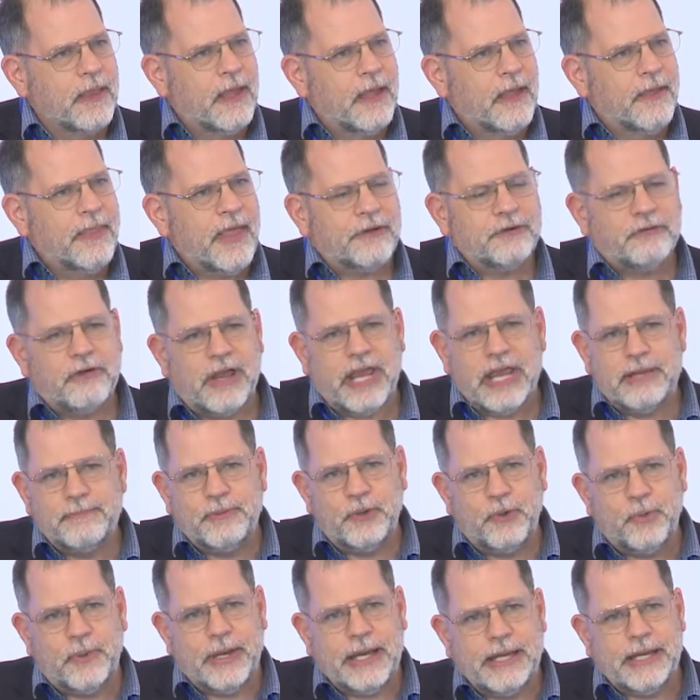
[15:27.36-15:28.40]
that trade
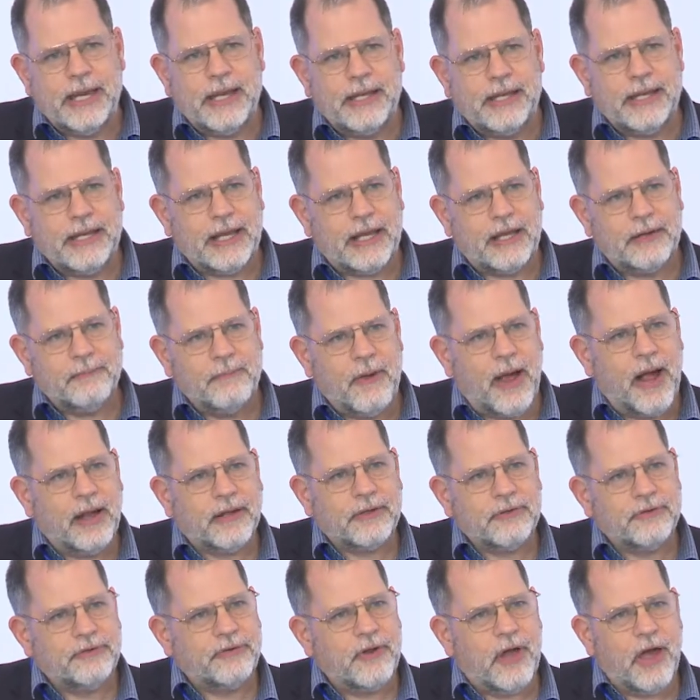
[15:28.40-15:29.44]
between India and
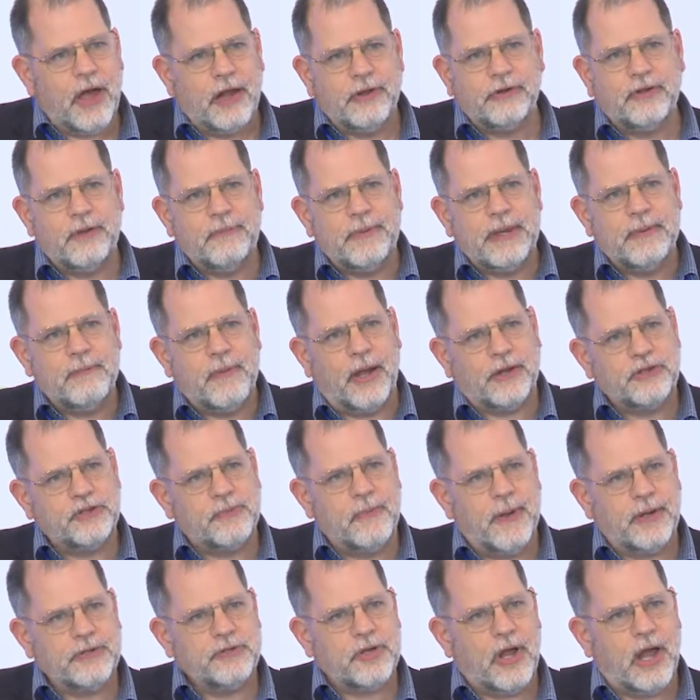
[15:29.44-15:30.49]
Pakistan could be much,
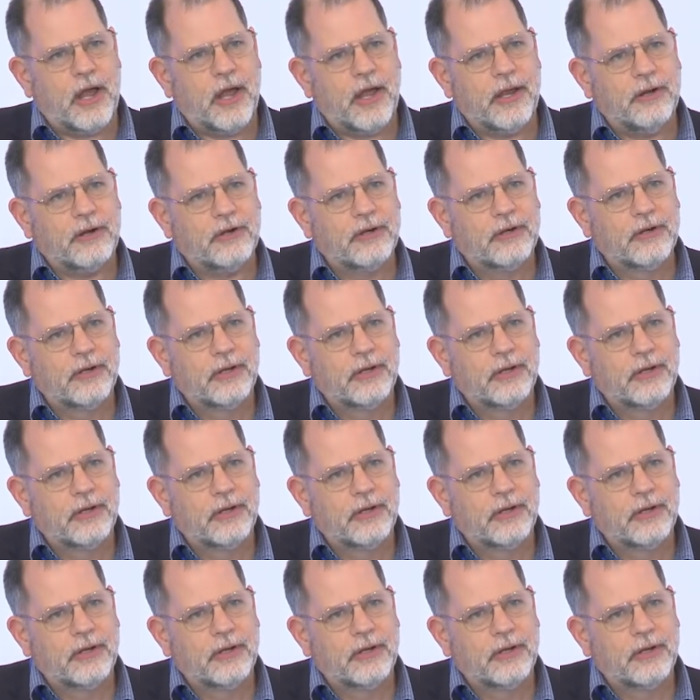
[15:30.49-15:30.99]
much higher.